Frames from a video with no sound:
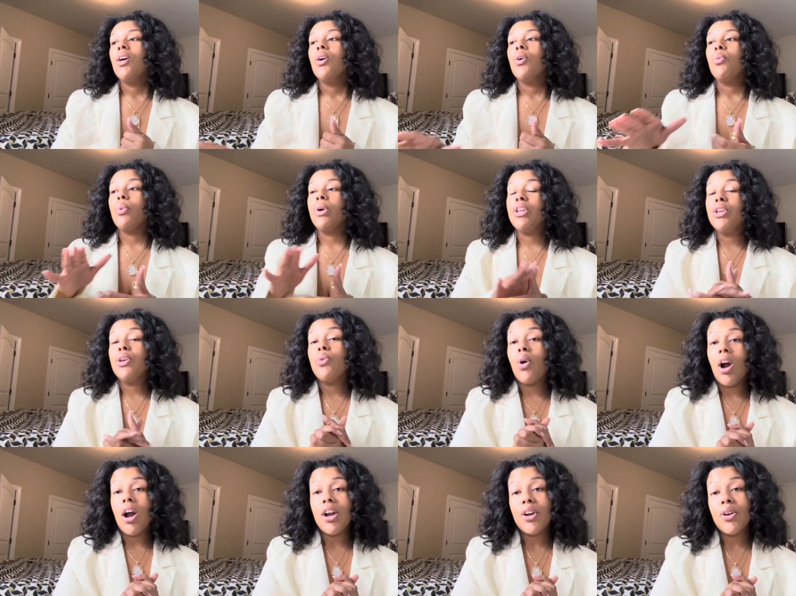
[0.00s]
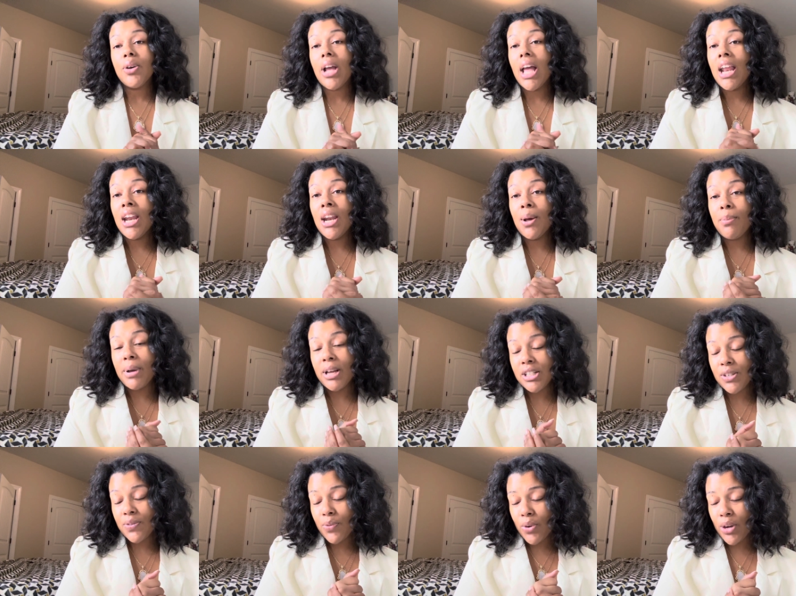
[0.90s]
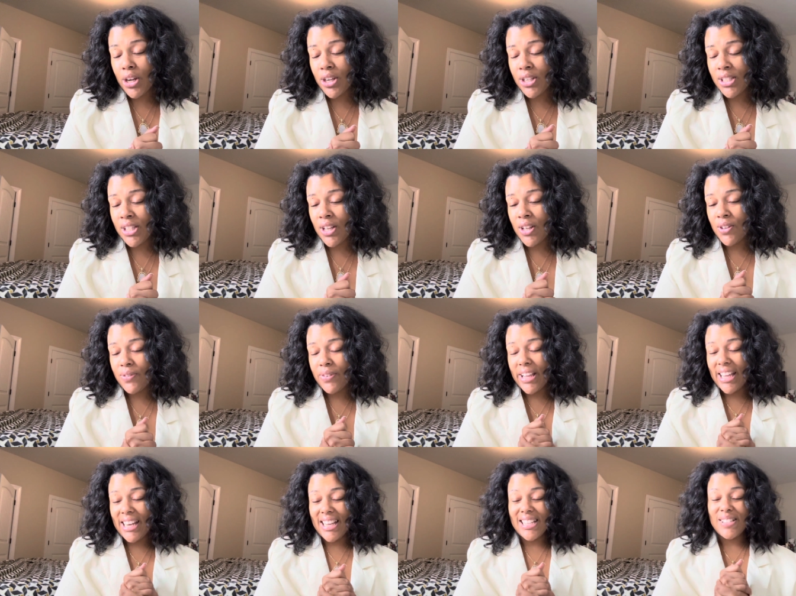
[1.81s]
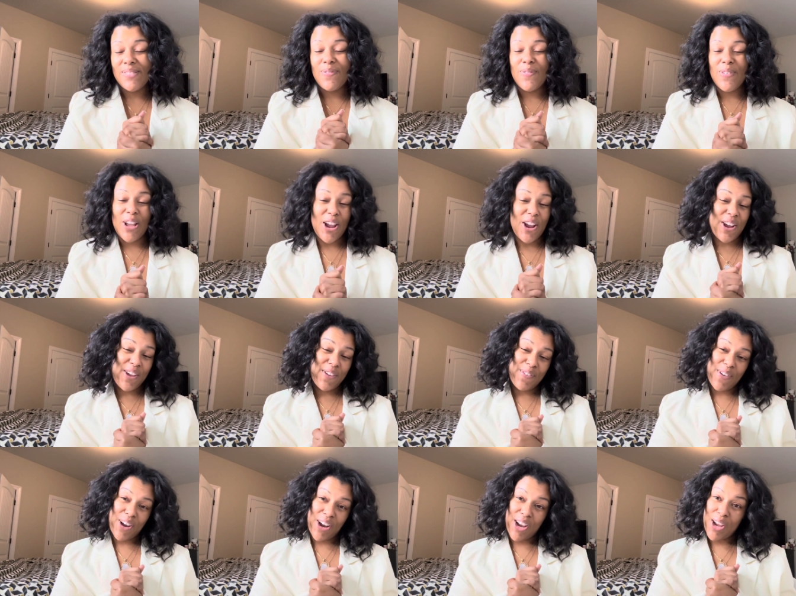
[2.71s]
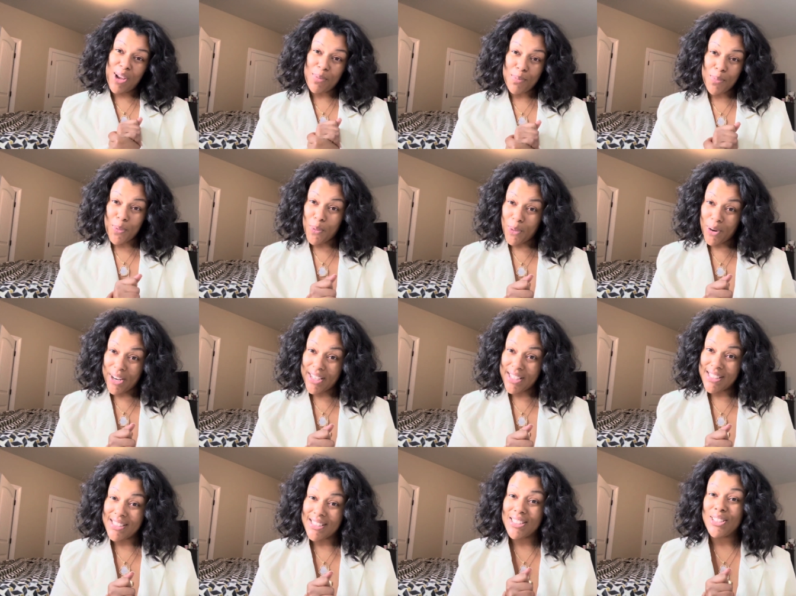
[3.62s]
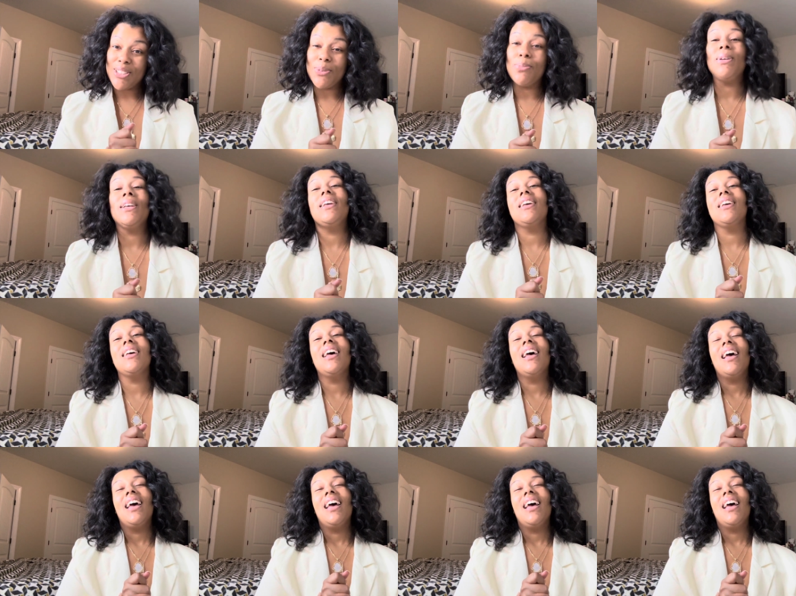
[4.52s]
when you are creating a budget for yourself, it is very, very important to be